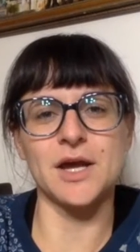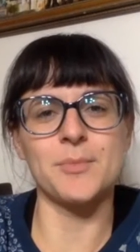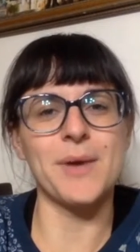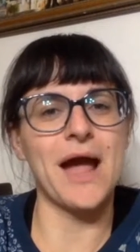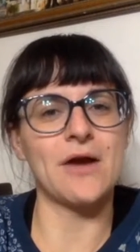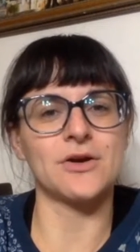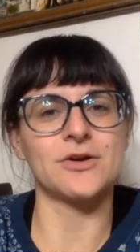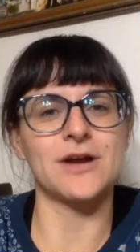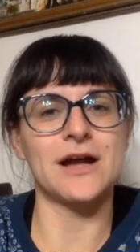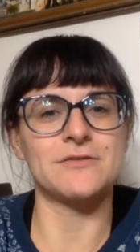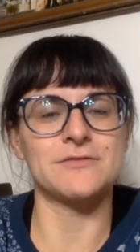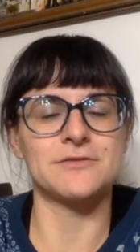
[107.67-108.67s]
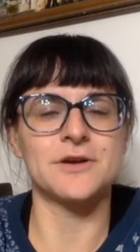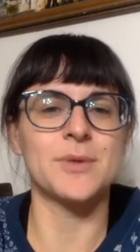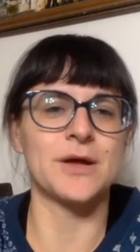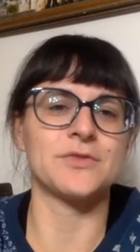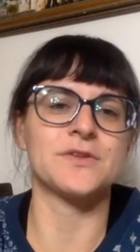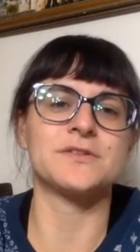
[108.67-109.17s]
a paragraph
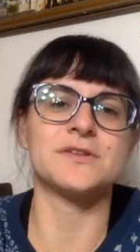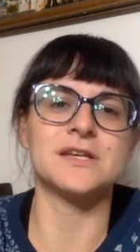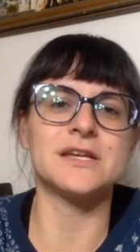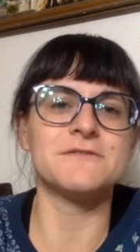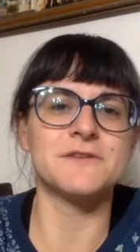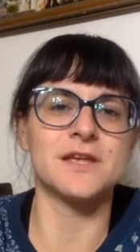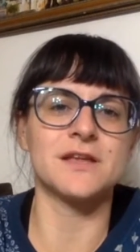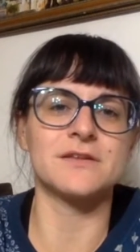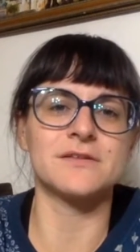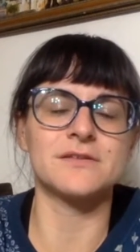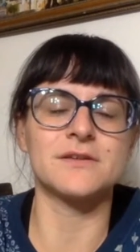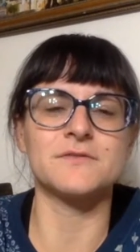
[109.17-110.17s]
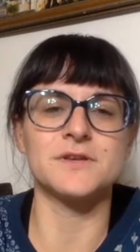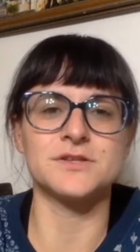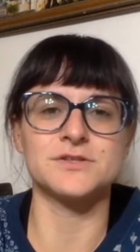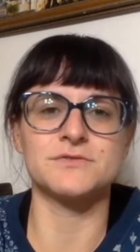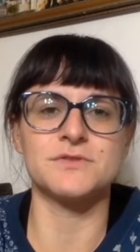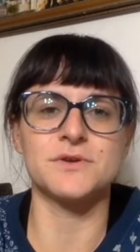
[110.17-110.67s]
about the significance of
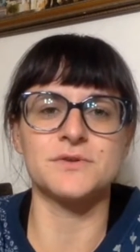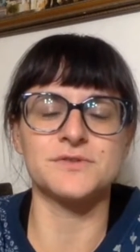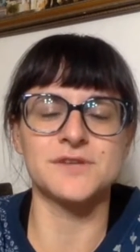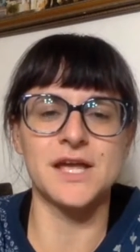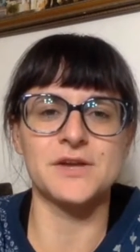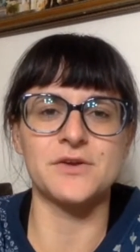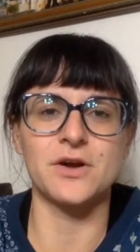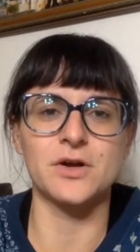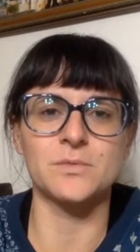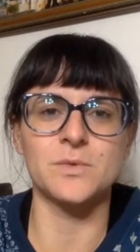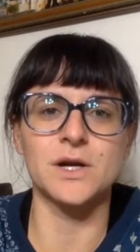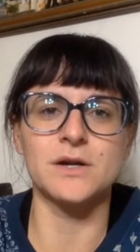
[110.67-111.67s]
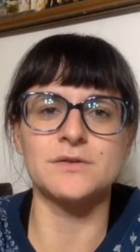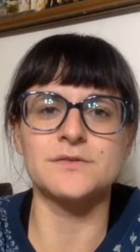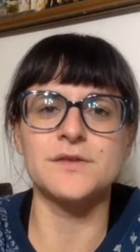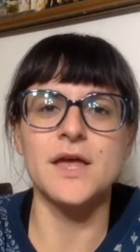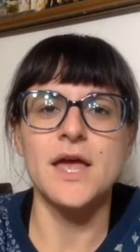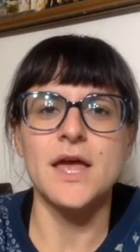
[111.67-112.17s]
each of those 10 artworks.